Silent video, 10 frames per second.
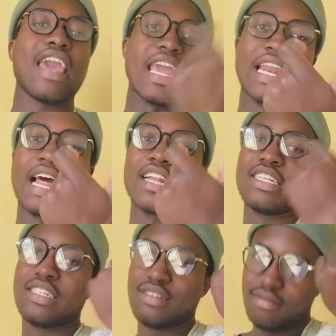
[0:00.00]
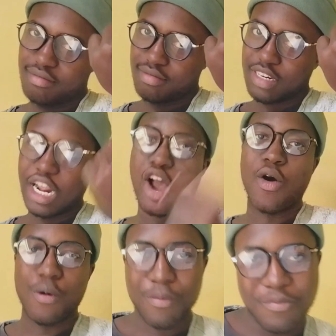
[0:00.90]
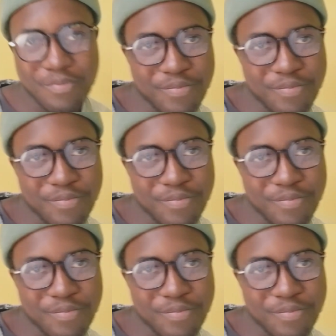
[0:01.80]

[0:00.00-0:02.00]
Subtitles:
in a go.